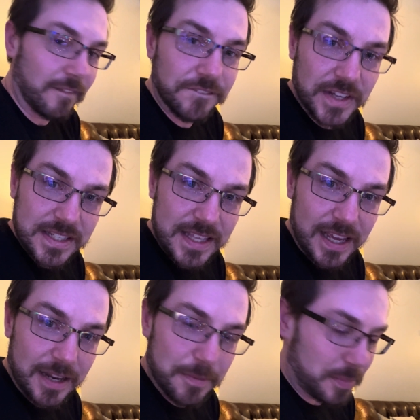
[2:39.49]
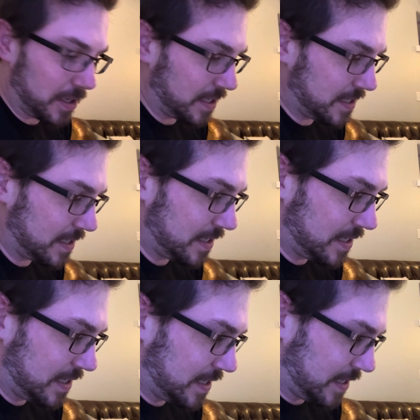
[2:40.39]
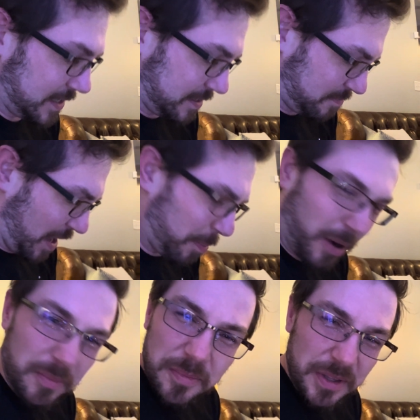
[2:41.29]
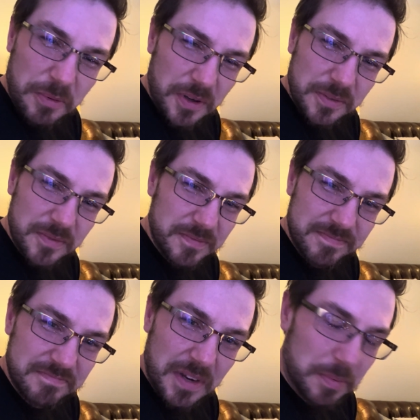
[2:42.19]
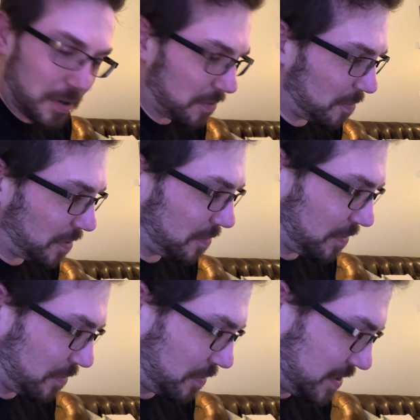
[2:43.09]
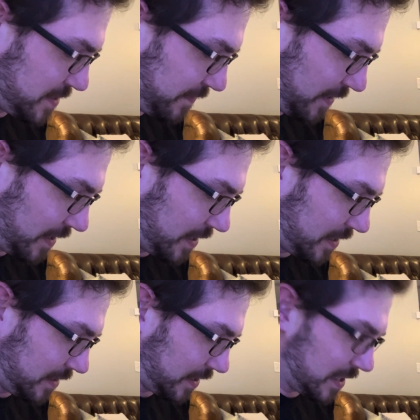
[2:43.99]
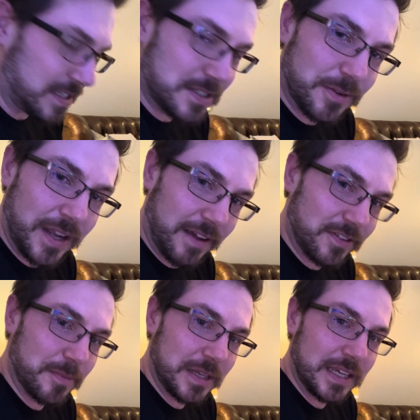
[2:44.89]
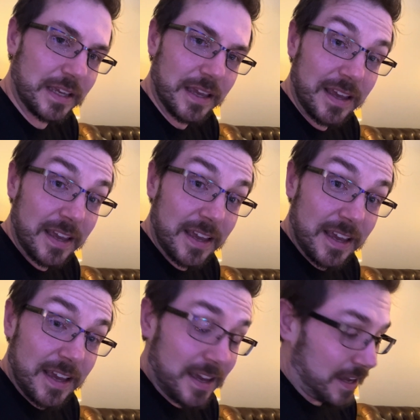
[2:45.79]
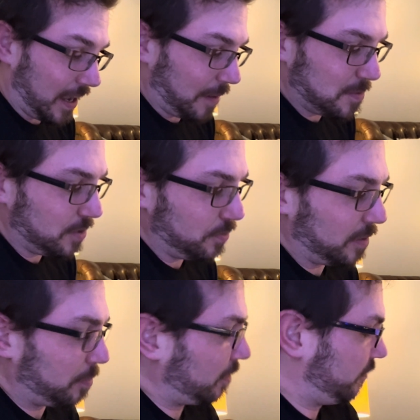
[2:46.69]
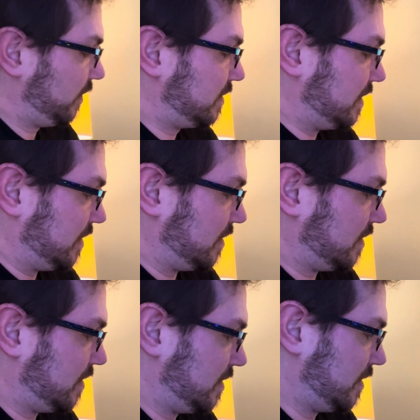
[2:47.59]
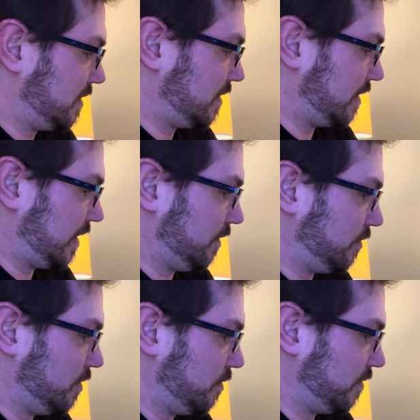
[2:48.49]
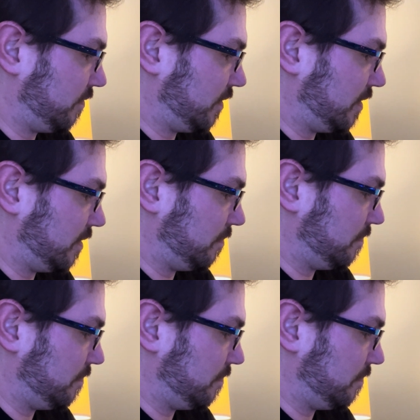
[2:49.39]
fix that, but I probably won't. Probably won't. It's fine. Like, things don't have to be absolutely perfect, and I don't know if, I